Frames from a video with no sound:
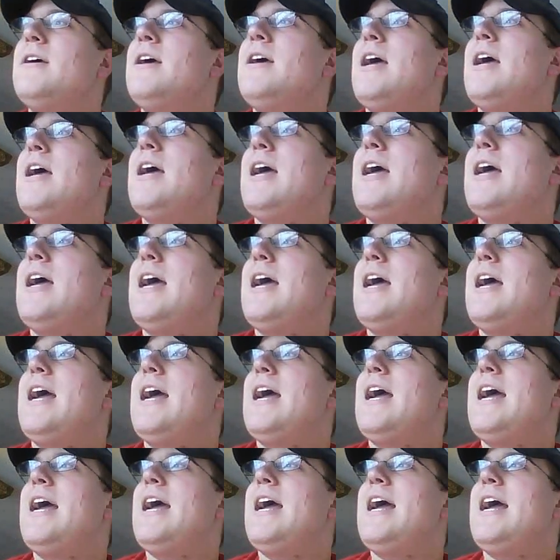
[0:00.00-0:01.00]
And if
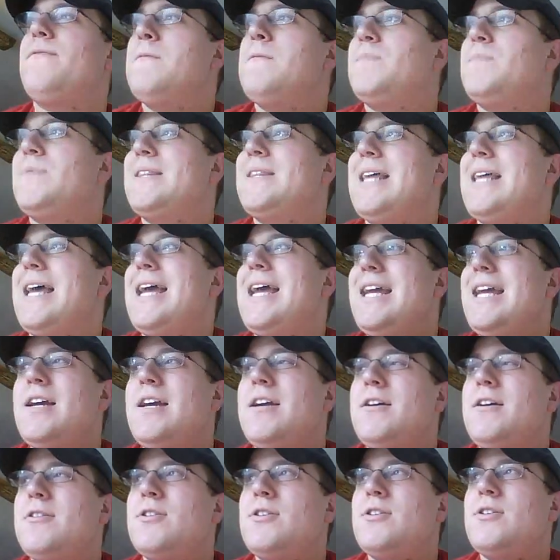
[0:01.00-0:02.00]
they
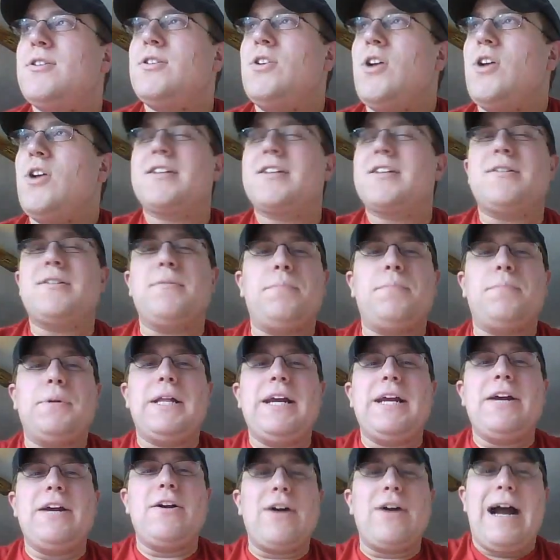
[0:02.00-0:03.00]
knocked a
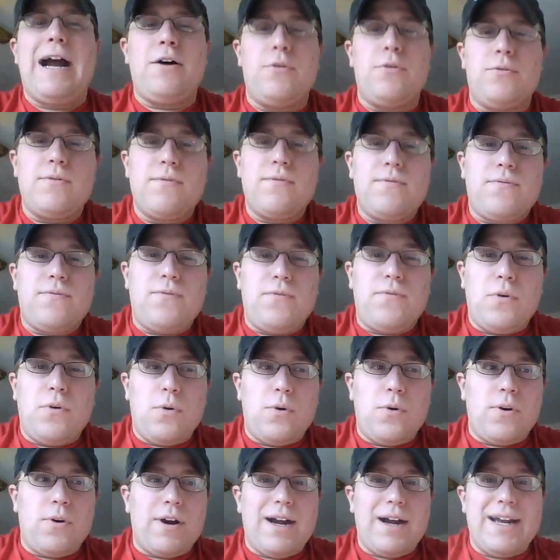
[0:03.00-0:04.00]
player out
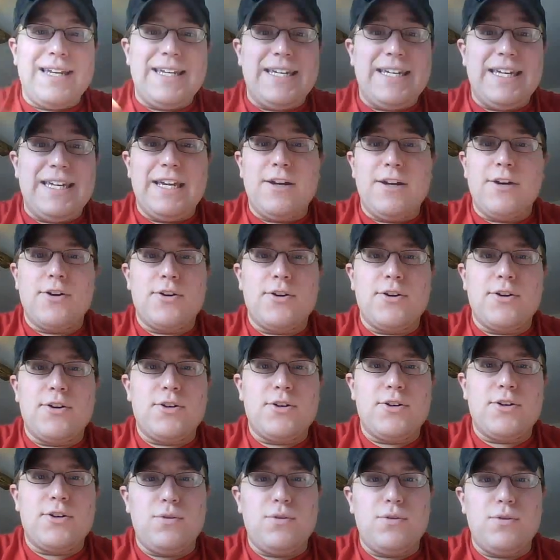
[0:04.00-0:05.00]
for a year, 2
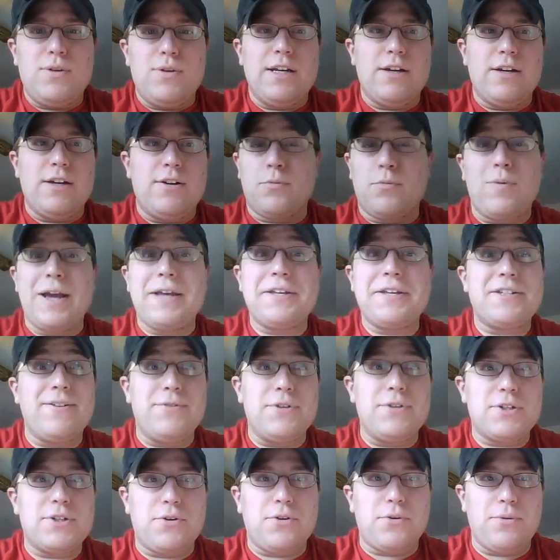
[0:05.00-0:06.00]
years, the rest of
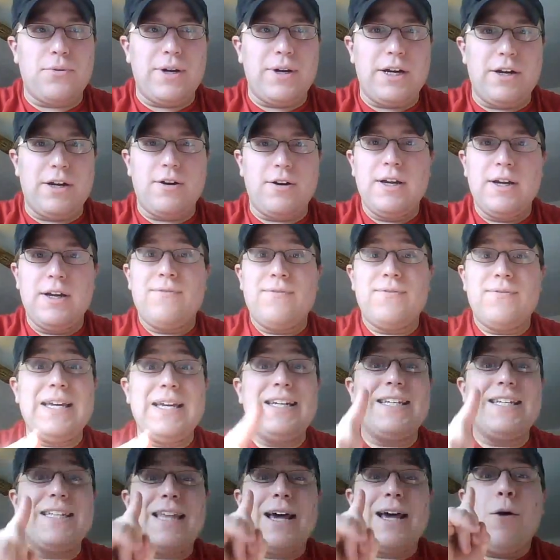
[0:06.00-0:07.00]
his career, they
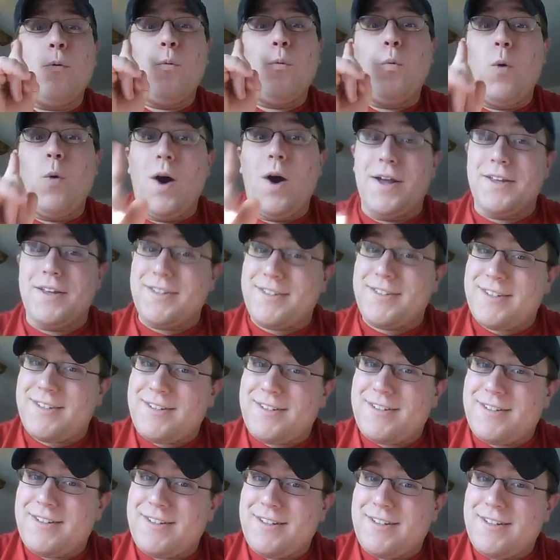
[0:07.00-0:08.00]
did that once.
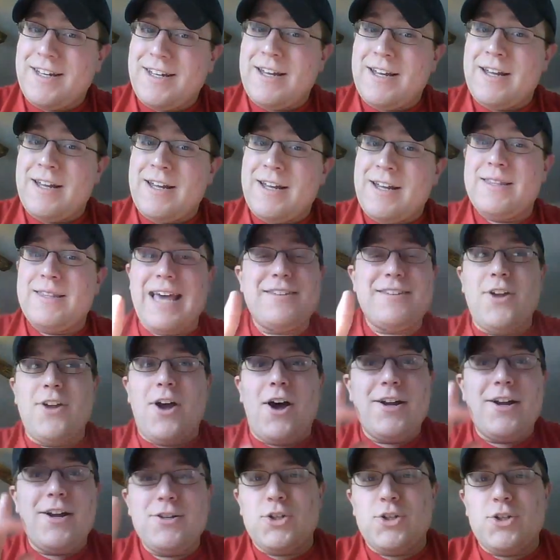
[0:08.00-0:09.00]
That's
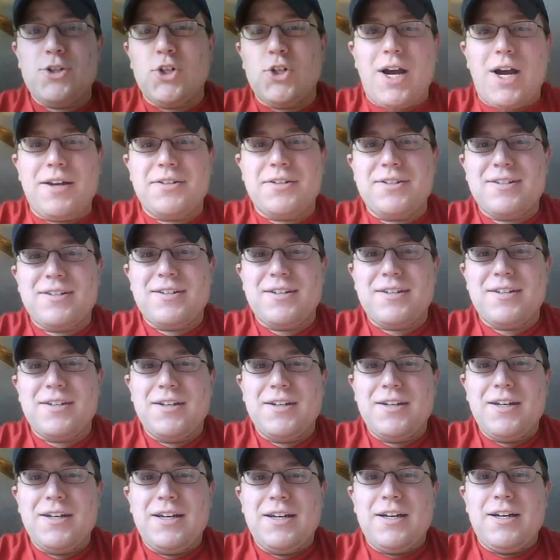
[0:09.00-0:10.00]
not just
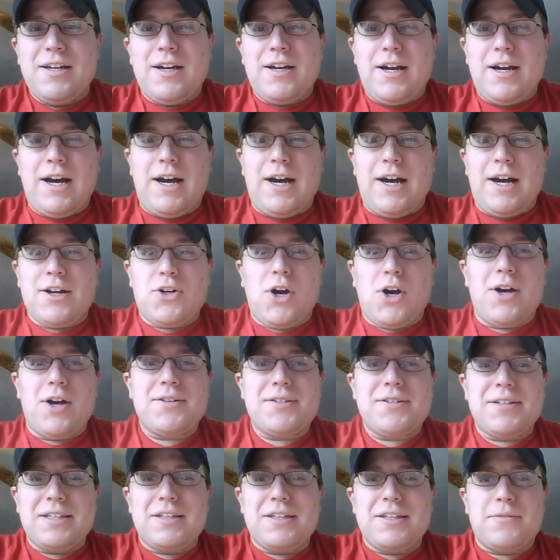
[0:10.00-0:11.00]

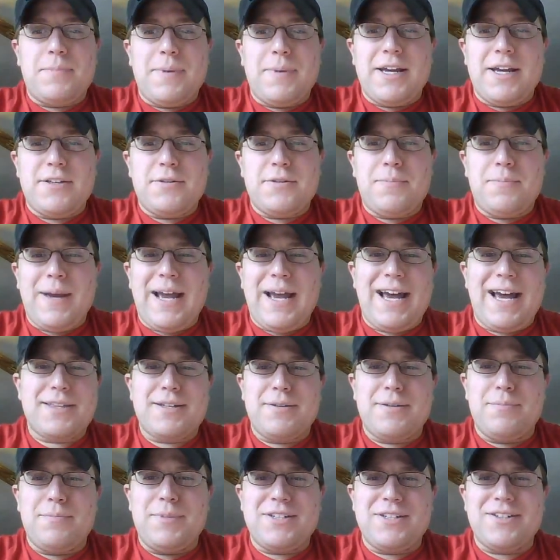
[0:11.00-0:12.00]
causing this man's path to
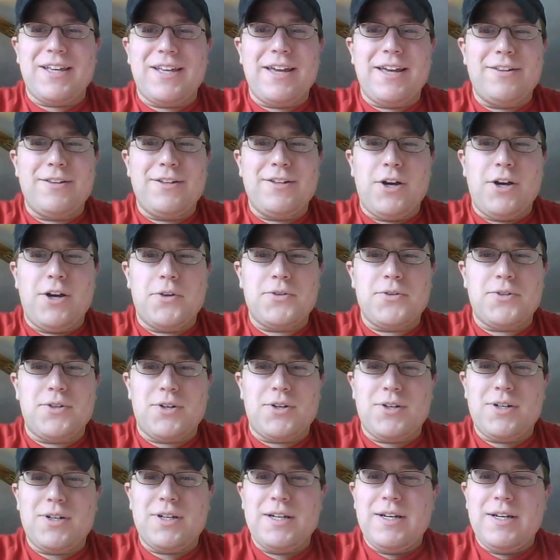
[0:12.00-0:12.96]
be slightly altered.